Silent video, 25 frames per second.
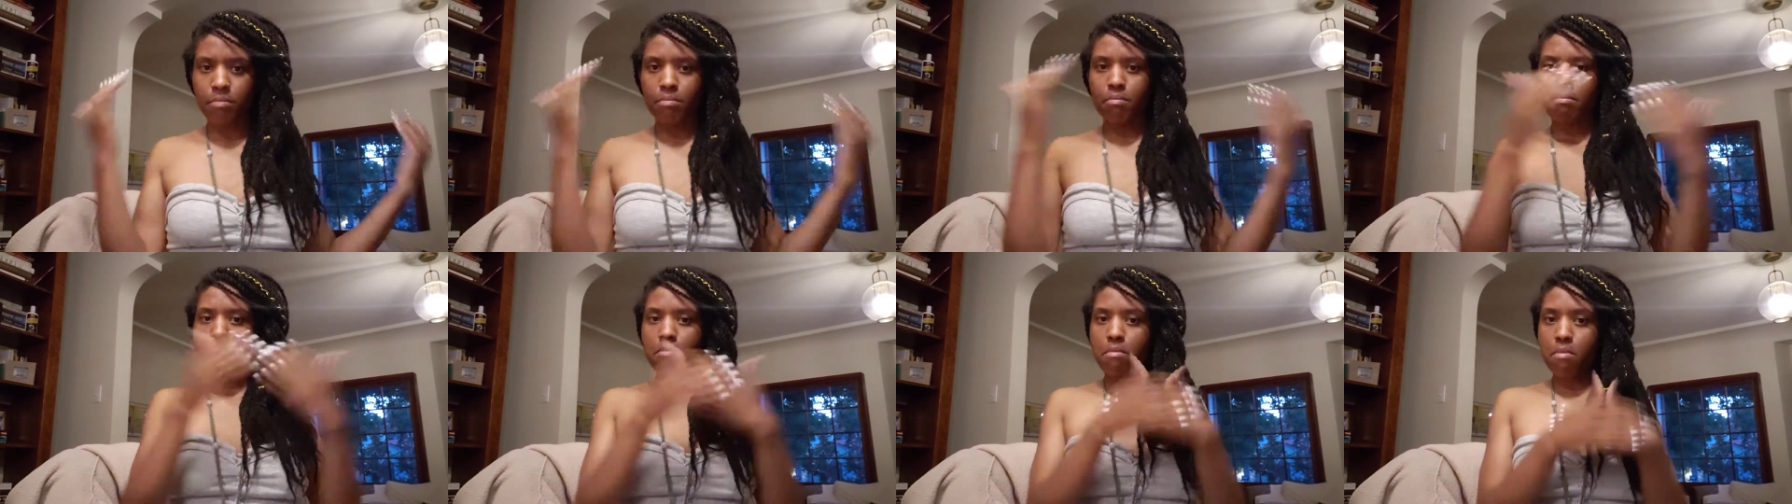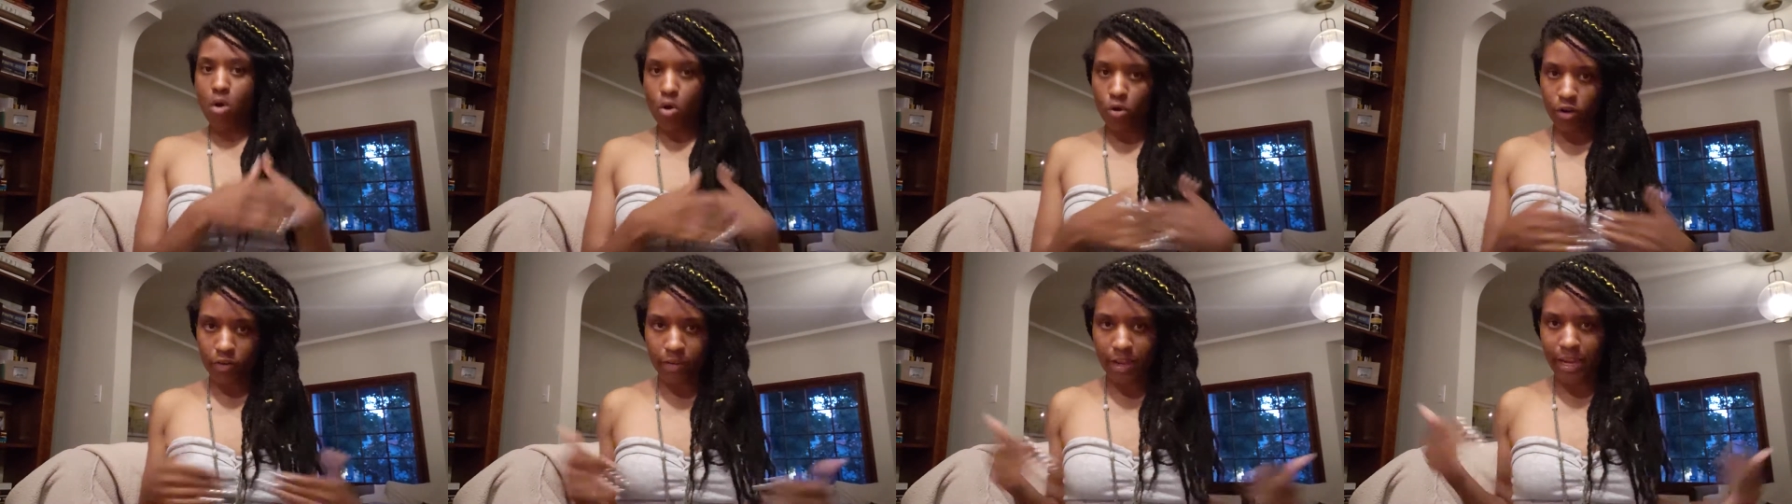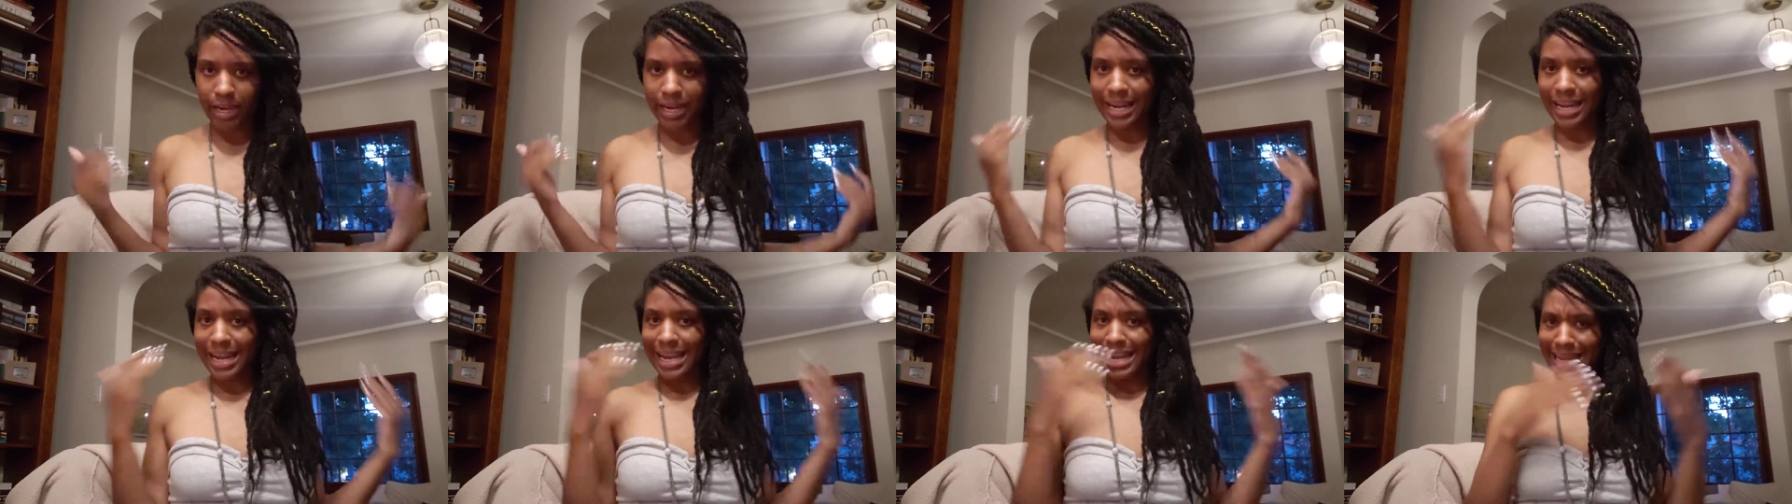
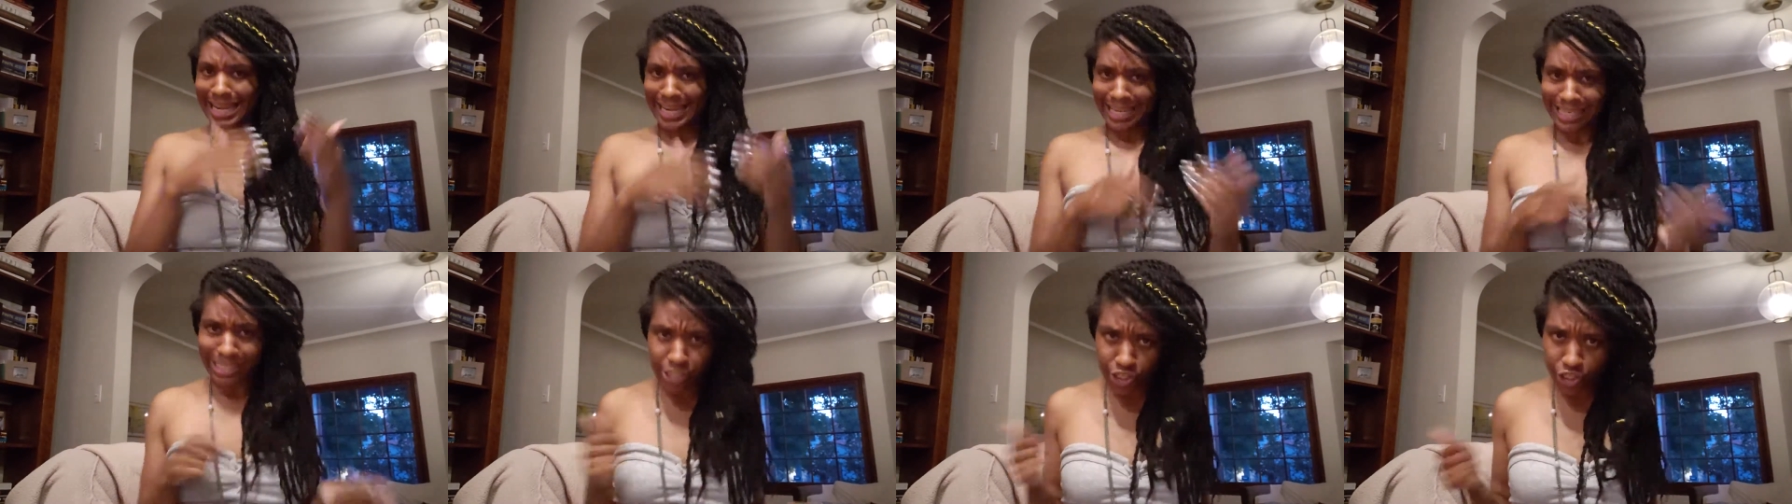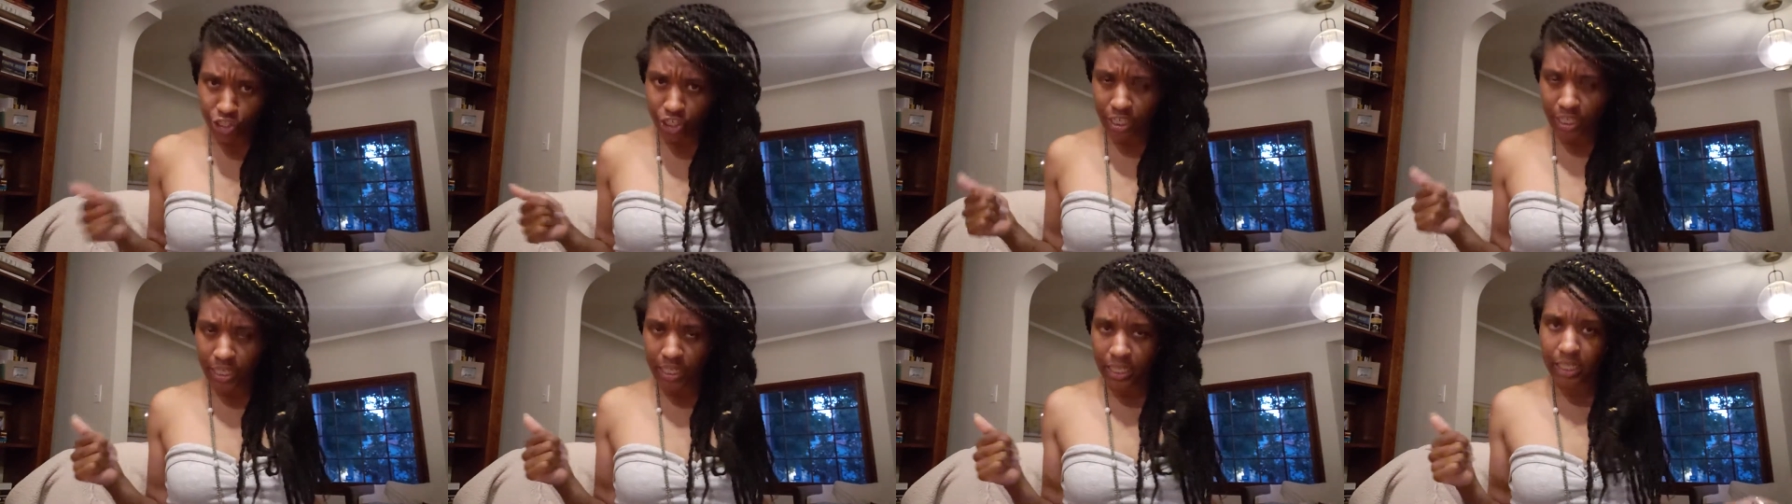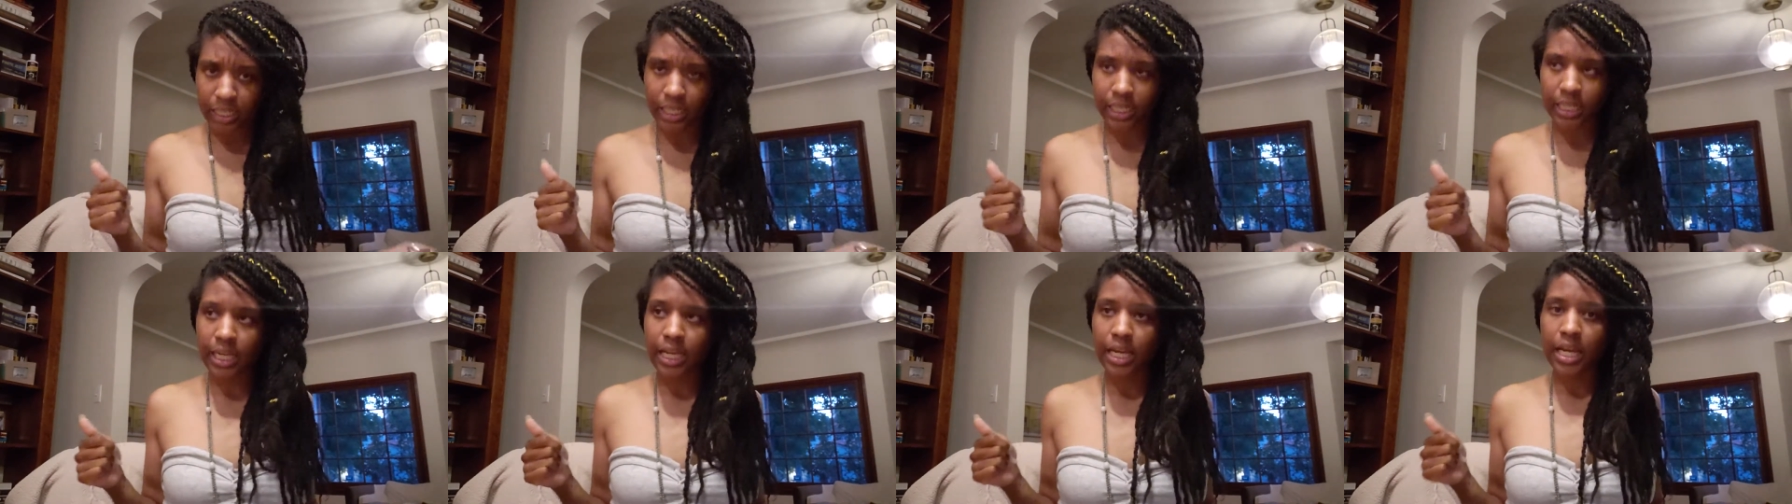motivating
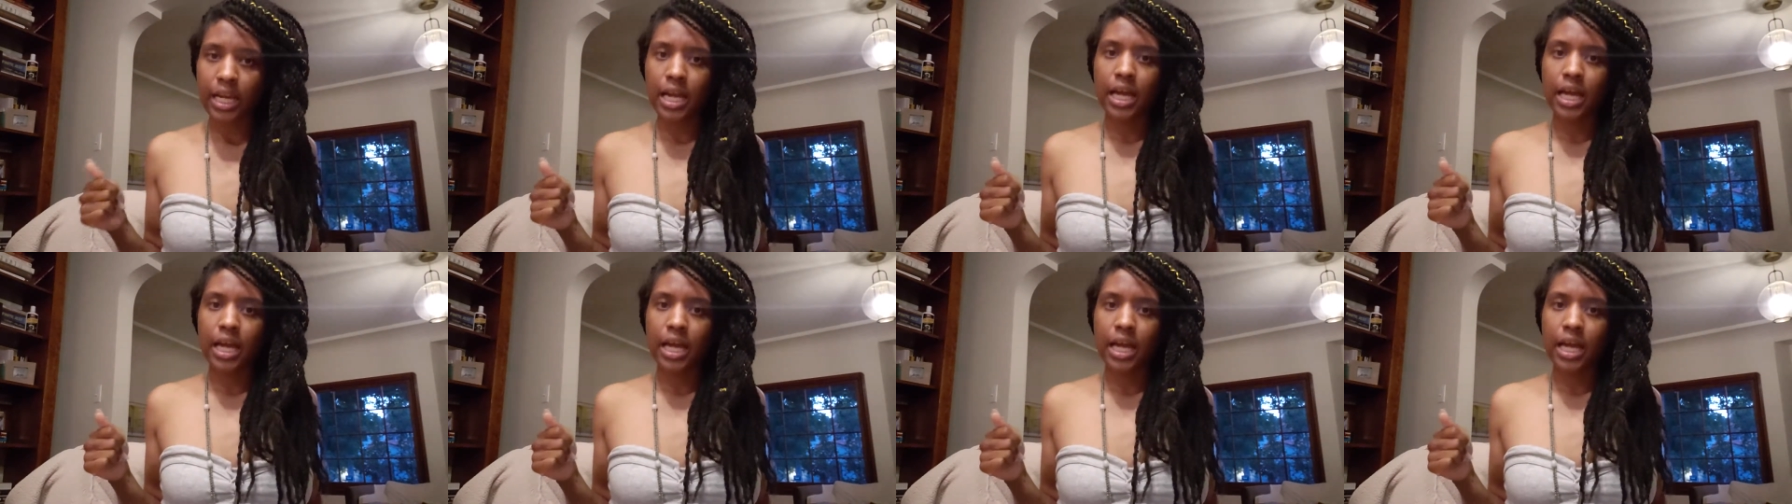engine.